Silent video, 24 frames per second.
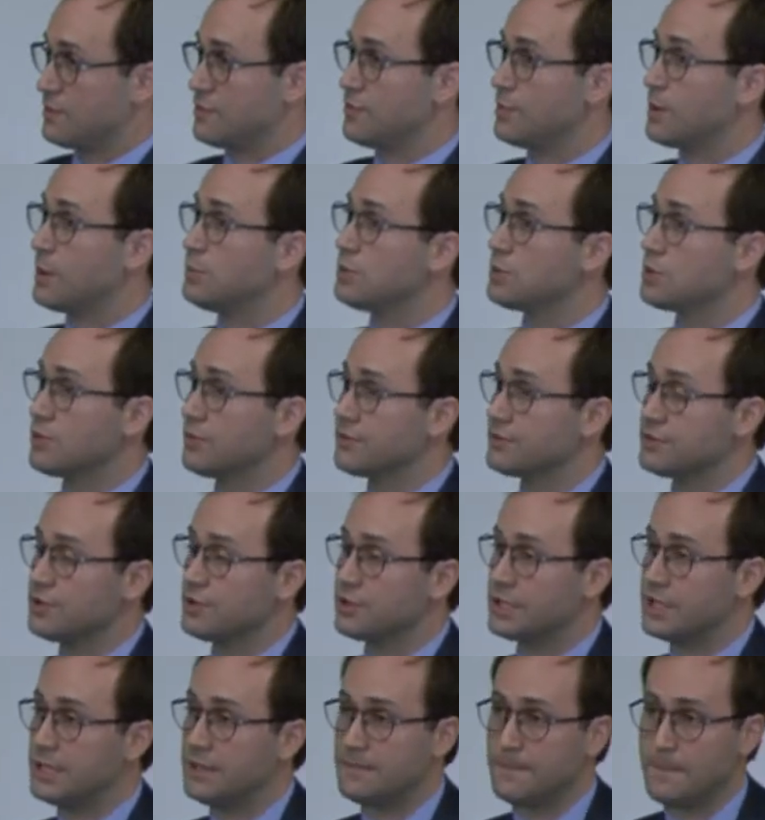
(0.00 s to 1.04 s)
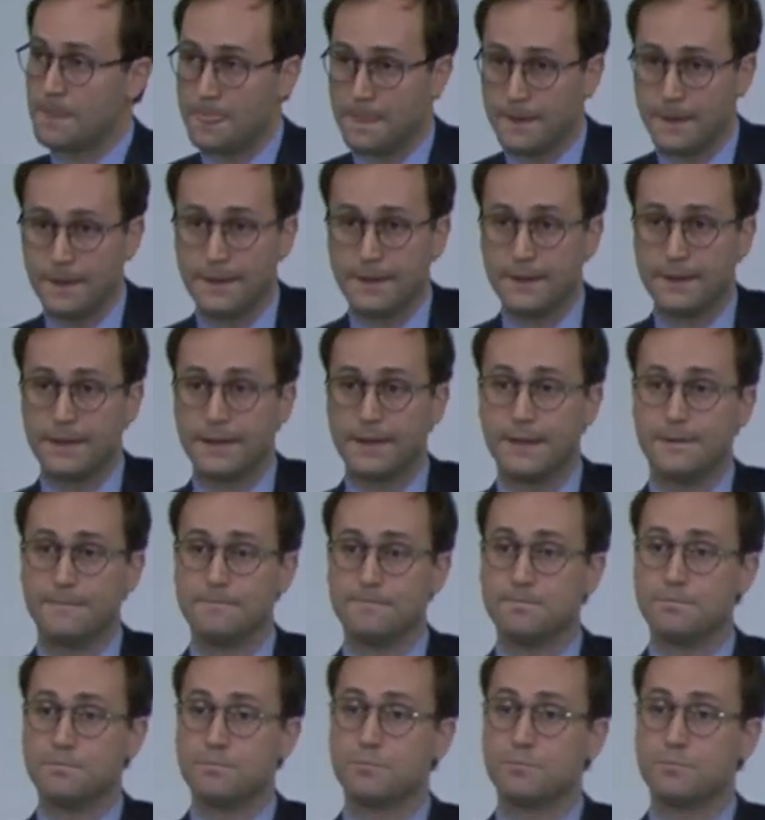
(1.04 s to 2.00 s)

the Republic of Turkey. Uh,